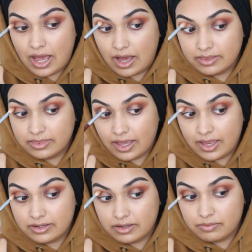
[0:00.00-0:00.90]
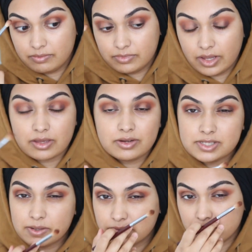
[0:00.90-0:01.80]
and then, like, you know,
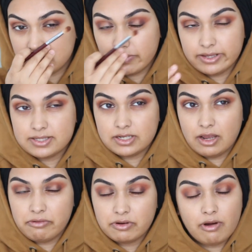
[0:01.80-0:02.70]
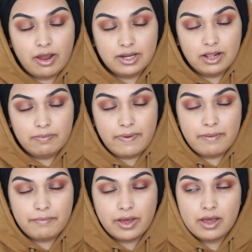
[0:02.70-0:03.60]
sometimes she might stir and cry a little
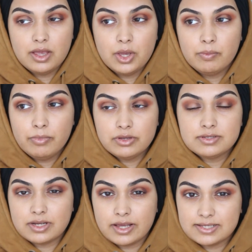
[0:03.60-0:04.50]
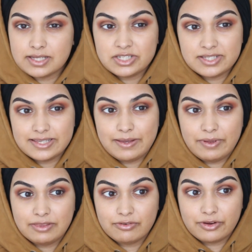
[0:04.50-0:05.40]
bit, but most nights she's
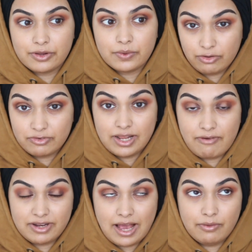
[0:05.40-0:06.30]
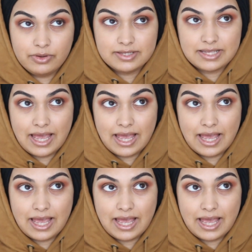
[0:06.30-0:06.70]
sleeping through for 11 hours,